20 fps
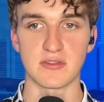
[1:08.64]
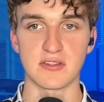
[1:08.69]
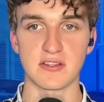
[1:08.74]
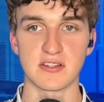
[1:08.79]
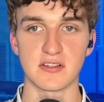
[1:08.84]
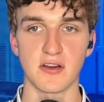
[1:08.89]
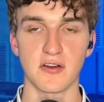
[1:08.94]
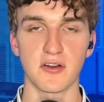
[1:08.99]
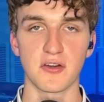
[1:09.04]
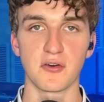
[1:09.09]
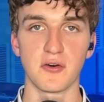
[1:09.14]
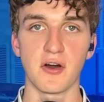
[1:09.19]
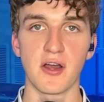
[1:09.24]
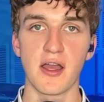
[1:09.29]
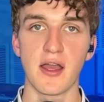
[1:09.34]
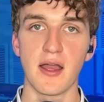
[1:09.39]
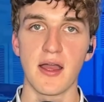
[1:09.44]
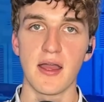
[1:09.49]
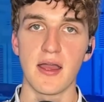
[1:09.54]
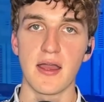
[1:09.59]
with this article,
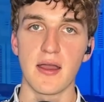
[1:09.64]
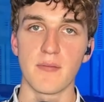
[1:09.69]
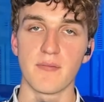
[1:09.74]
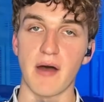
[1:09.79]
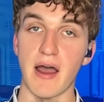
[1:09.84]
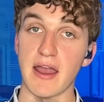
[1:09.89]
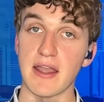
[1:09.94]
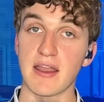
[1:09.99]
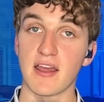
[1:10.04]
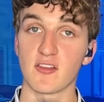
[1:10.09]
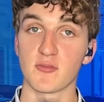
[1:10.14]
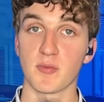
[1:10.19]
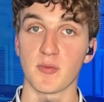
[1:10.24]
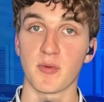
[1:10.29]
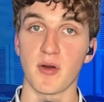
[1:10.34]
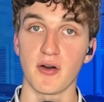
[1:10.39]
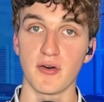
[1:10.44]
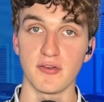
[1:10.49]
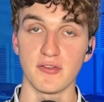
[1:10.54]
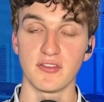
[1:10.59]
Biden has
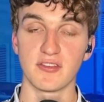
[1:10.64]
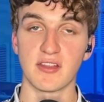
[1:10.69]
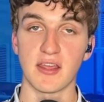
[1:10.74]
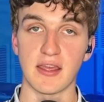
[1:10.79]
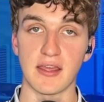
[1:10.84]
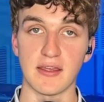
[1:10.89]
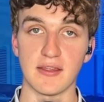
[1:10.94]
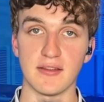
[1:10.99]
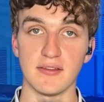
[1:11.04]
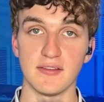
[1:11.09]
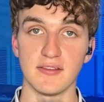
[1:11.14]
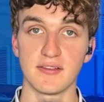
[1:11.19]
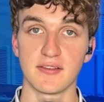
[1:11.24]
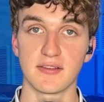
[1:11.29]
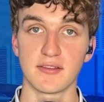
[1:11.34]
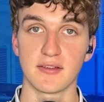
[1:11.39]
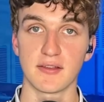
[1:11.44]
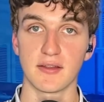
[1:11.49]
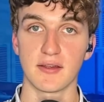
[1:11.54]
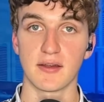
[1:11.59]
proposed
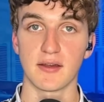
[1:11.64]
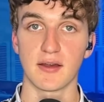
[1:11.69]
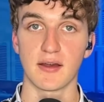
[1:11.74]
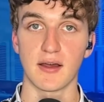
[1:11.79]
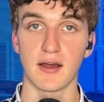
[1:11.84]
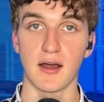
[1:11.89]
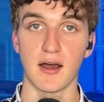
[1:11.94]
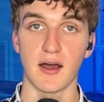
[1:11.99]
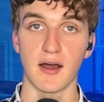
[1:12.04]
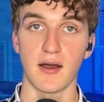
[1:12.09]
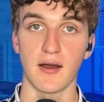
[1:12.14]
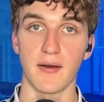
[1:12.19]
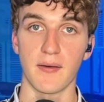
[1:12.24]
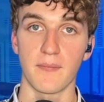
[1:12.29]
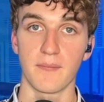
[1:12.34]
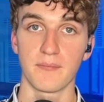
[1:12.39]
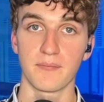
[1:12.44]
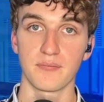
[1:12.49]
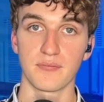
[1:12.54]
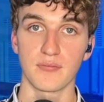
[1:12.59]
his
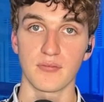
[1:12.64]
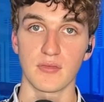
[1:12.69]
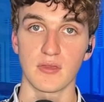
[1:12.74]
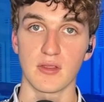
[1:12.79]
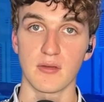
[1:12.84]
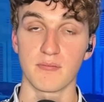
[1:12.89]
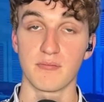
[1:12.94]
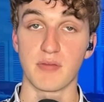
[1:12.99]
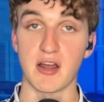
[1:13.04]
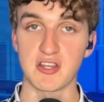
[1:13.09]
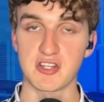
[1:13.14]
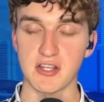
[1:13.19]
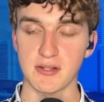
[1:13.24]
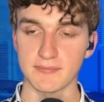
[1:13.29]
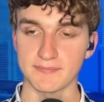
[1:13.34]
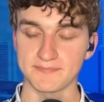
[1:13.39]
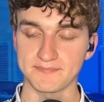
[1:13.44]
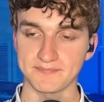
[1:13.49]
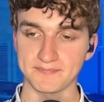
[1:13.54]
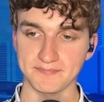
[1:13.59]

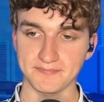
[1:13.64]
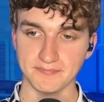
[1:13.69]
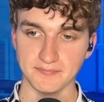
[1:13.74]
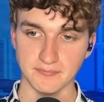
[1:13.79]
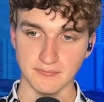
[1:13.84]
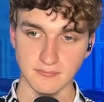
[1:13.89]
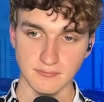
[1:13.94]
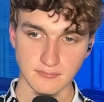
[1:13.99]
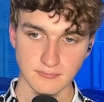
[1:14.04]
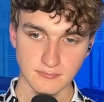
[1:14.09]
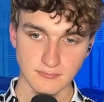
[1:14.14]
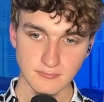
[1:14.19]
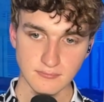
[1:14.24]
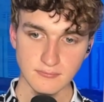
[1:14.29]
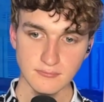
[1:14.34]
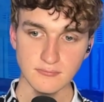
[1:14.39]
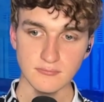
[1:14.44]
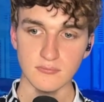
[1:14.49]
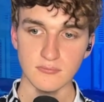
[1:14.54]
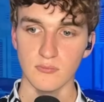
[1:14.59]
budget.
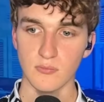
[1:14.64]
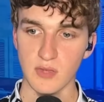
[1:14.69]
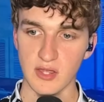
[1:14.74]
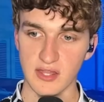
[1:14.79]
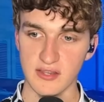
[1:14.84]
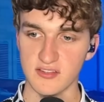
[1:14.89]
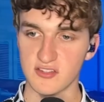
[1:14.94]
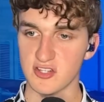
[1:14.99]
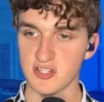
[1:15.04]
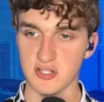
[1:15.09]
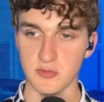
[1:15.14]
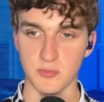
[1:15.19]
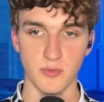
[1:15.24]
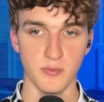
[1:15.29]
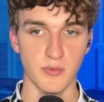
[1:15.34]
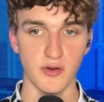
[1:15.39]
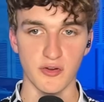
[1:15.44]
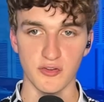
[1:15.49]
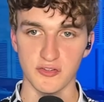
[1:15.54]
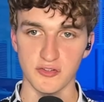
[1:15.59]
It's just a
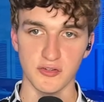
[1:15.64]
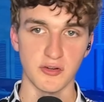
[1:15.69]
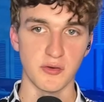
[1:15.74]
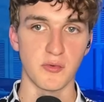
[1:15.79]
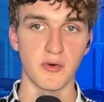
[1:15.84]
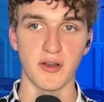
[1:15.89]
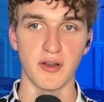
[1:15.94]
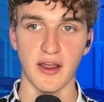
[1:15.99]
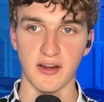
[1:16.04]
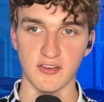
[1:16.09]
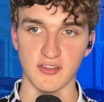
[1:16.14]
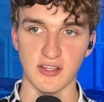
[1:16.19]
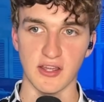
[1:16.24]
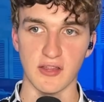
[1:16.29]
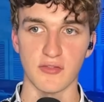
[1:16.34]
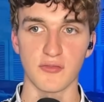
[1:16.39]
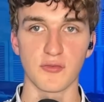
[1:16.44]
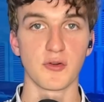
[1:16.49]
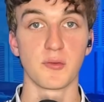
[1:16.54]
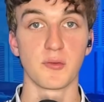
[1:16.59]
proposal. It won't actually
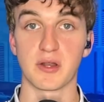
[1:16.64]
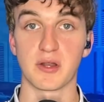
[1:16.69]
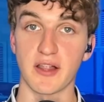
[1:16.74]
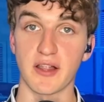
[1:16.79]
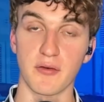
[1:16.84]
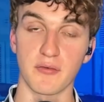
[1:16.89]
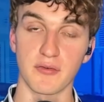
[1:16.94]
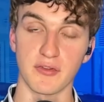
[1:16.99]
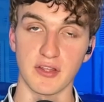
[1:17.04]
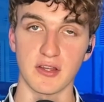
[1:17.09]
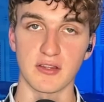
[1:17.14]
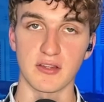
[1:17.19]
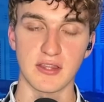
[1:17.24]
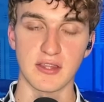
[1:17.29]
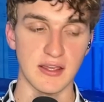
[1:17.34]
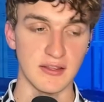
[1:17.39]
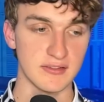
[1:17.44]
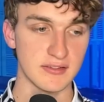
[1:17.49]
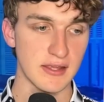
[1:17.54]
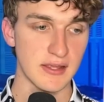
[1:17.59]
get through, but a lot of really good
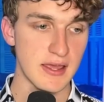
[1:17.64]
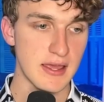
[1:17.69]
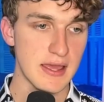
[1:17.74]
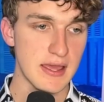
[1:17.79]
things